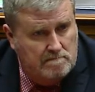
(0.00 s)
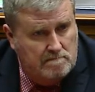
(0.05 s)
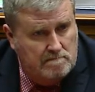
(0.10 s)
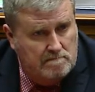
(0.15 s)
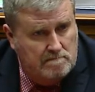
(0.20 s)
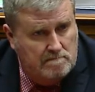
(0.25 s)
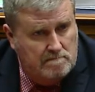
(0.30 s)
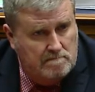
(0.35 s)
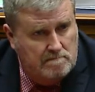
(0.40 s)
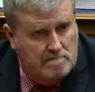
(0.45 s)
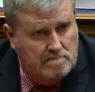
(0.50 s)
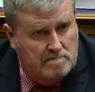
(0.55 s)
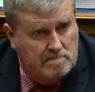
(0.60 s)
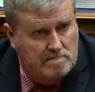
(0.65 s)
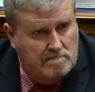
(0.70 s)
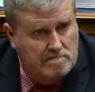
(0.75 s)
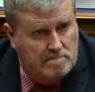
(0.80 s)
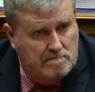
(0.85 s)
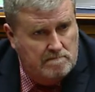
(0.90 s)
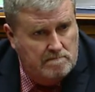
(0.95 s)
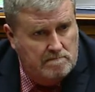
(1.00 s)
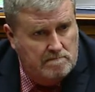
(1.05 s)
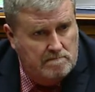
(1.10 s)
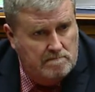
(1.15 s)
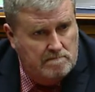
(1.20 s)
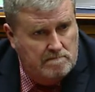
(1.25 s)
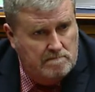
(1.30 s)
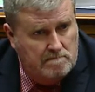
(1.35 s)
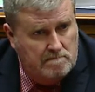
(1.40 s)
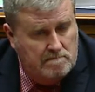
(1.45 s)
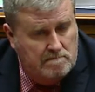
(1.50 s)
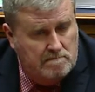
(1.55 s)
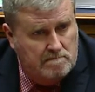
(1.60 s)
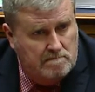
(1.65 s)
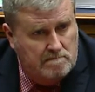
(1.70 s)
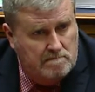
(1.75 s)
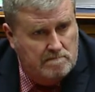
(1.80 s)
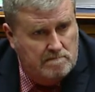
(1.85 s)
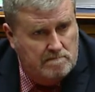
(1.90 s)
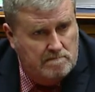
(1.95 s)

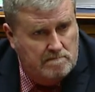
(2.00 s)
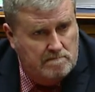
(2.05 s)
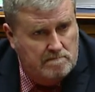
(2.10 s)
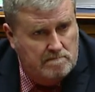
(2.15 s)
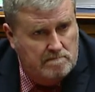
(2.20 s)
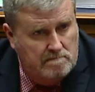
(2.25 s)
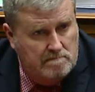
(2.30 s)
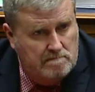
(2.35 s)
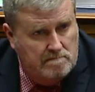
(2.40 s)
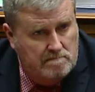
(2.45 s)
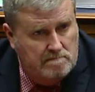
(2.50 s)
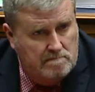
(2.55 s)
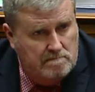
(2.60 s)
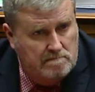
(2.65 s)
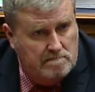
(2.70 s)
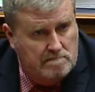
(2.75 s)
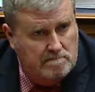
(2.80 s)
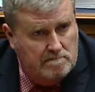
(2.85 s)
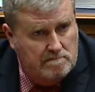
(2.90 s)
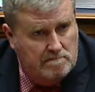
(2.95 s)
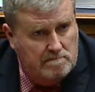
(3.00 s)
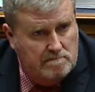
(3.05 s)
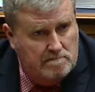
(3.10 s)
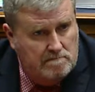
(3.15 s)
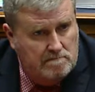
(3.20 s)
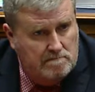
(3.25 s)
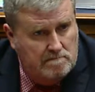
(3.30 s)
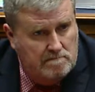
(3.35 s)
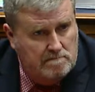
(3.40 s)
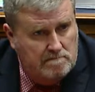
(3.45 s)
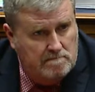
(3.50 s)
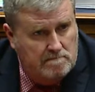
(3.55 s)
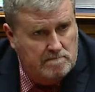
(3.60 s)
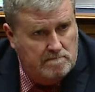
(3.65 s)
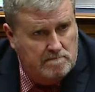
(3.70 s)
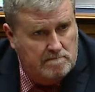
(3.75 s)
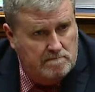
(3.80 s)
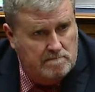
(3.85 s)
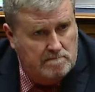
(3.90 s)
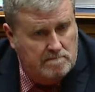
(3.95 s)

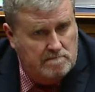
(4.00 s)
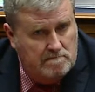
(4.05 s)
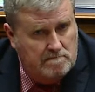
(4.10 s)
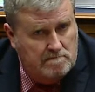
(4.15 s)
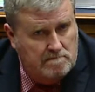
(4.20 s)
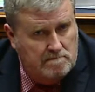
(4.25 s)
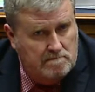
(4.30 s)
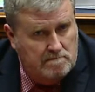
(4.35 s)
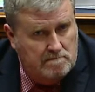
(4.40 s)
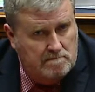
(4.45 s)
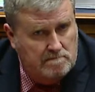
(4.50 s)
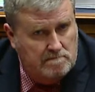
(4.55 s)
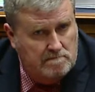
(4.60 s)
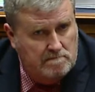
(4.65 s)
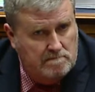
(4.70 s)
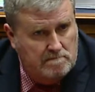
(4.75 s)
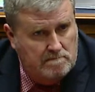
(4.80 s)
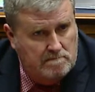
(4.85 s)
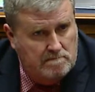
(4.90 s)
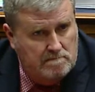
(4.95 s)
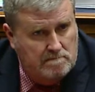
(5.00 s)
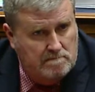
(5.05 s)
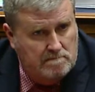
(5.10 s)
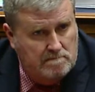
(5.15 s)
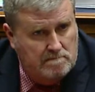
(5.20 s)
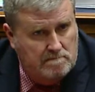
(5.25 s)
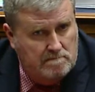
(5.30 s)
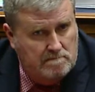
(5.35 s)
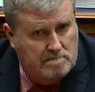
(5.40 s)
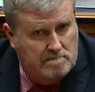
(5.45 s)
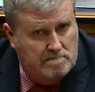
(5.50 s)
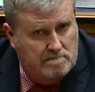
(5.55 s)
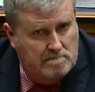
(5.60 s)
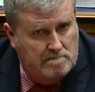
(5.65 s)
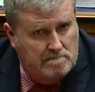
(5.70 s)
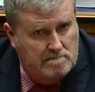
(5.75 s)
(silent)